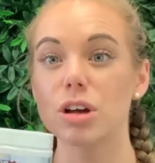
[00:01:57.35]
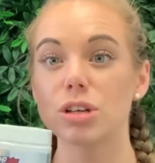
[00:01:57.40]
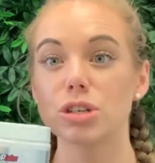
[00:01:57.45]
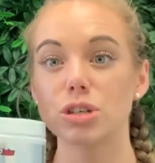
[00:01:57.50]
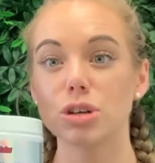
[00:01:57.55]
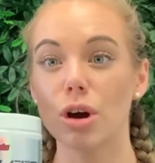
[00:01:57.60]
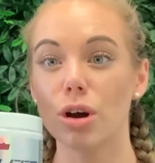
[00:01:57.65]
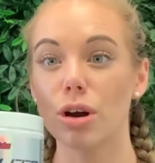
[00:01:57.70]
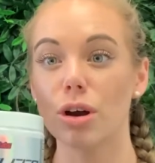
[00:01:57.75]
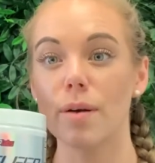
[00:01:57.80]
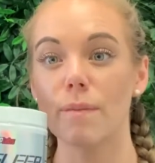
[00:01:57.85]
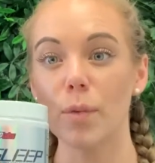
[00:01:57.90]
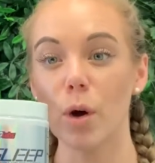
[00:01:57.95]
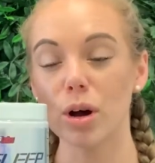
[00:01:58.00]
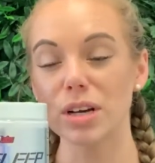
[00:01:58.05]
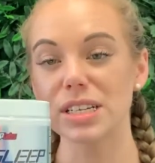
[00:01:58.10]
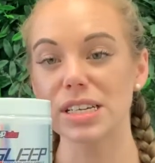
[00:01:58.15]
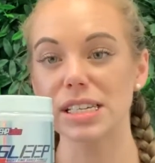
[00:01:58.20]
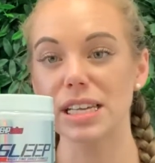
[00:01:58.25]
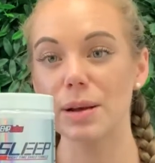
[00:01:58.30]
So
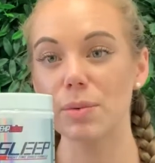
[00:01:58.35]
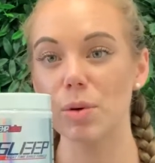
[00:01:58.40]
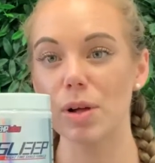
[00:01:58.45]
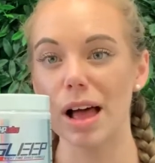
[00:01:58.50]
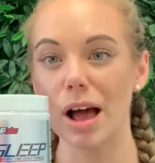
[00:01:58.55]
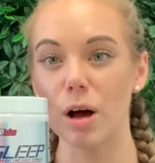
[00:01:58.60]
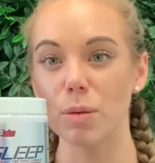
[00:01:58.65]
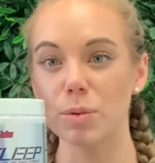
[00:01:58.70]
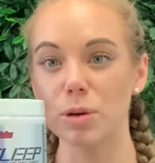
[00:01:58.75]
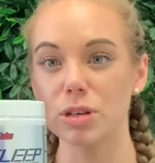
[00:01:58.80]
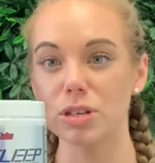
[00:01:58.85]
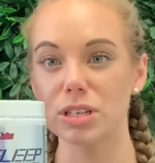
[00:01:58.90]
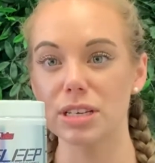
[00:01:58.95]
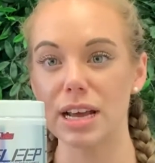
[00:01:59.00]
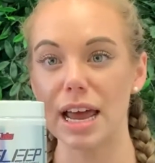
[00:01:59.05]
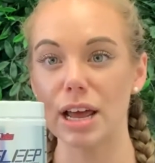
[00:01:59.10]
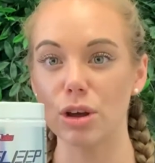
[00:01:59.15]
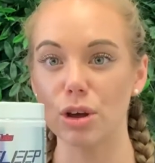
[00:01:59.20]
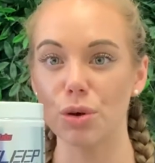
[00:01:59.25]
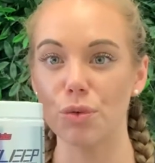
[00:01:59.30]
OxySleep will help you to
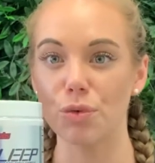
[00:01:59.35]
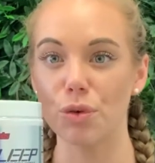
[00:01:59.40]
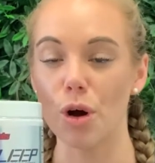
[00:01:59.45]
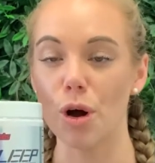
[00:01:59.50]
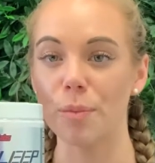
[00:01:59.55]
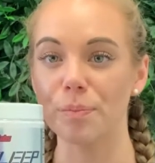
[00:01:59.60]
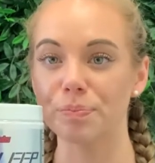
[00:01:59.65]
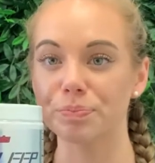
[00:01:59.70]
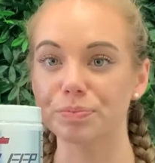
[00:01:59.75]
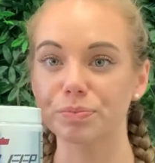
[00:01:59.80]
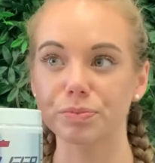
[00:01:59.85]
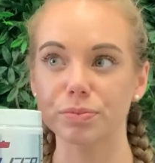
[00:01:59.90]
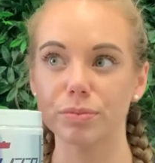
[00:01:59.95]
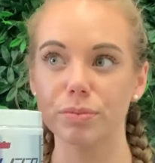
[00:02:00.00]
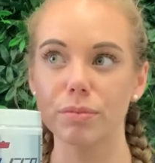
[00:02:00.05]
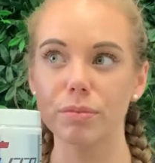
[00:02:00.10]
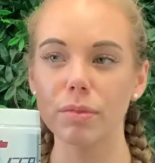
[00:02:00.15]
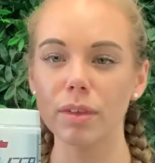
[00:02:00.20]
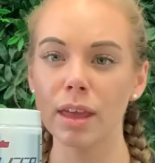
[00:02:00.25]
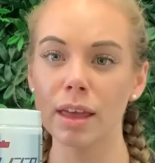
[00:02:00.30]
take you from
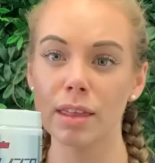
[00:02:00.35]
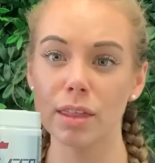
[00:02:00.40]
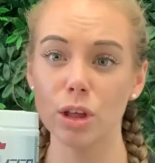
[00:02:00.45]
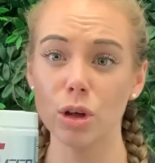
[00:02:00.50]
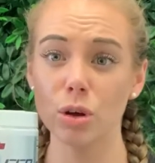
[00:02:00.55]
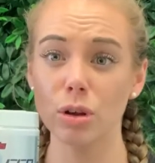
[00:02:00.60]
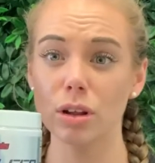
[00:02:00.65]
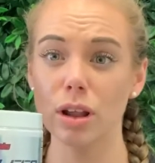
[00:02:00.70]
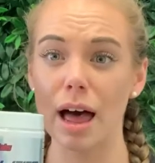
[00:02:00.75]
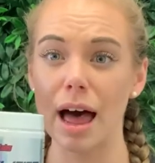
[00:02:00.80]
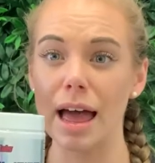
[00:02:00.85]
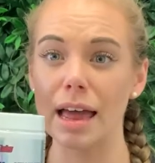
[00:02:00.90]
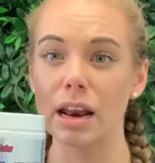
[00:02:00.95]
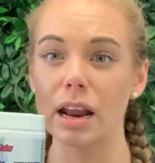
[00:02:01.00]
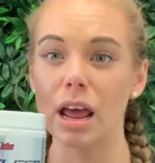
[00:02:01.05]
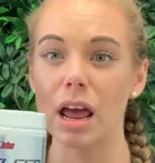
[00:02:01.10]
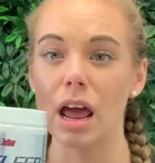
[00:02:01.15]
either your light